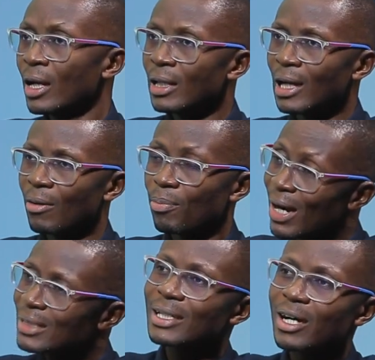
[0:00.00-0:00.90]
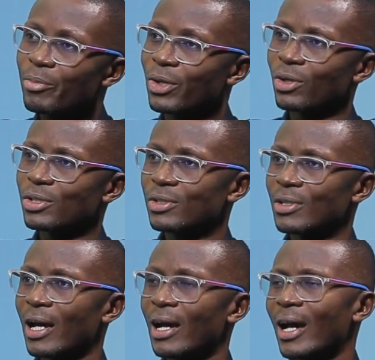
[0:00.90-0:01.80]
Now, practical because
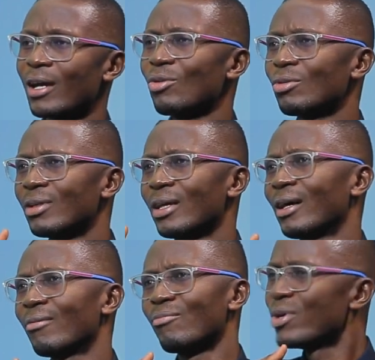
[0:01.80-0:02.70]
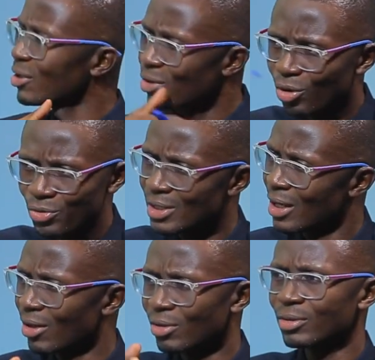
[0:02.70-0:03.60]
I know there are many theories
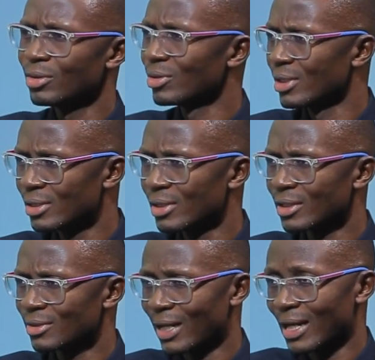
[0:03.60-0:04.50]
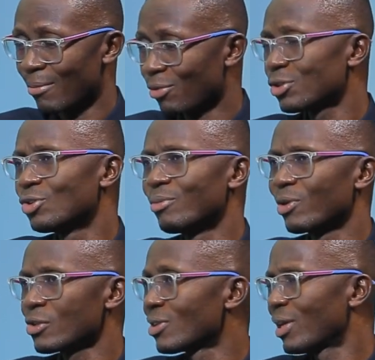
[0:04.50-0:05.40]
around these things, but I brought you in
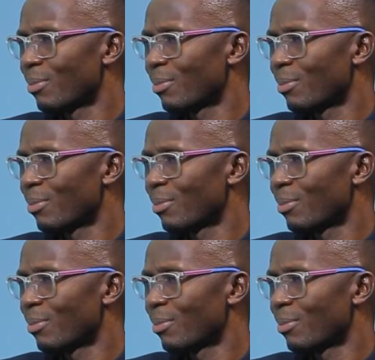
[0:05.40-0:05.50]
because you're a very